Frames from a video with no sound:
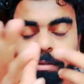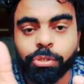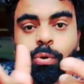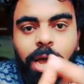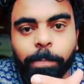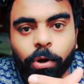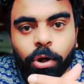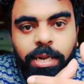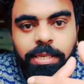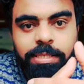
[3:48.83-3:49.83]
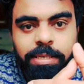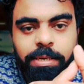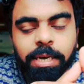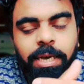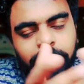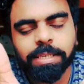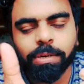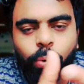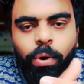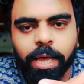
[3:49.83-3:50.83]
new app called as, it is
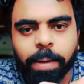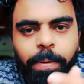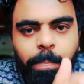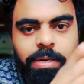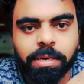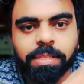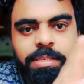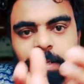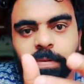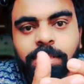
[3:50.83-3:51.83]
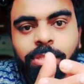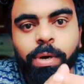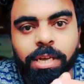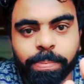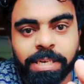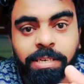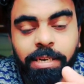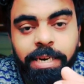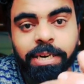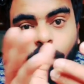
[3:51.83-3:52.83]
an old app, but the Seva Sindhu has been
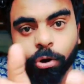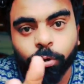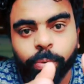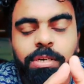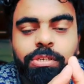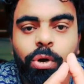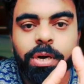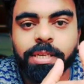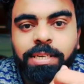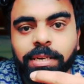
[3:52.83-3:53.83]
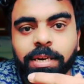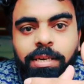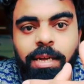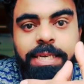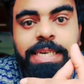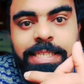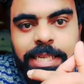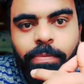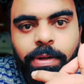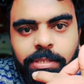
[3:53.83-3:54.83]
integrated onto it. It's called as Karnataka
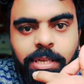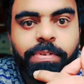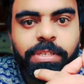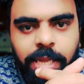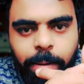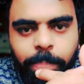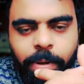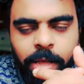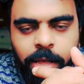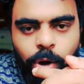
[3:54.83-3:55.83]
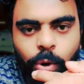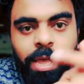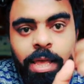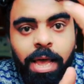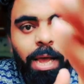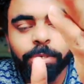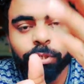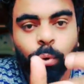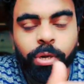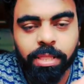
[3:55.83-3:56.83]
e-Seva Service app. Okay, I'm
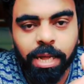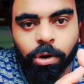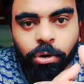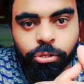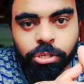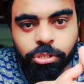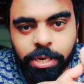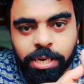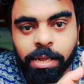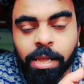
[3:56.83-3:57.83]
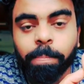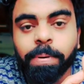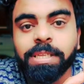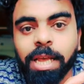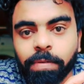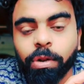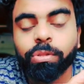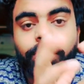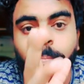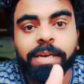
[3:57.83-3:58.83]
just showing that onto the screen. Please have a look.
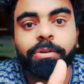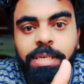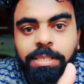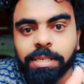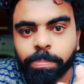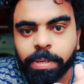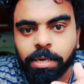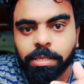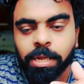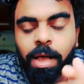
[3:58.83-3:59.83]
The main reason is because